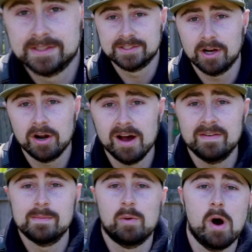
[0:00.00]
To start
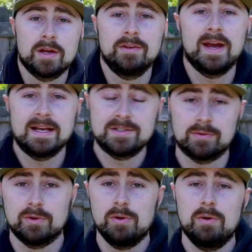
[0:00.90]
off, I'm going to walk you guys
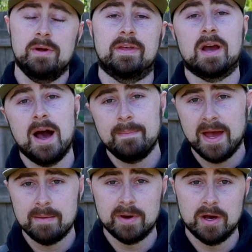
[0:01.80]
through the
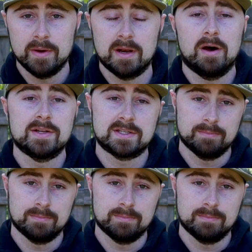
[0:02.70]
compound bow and all its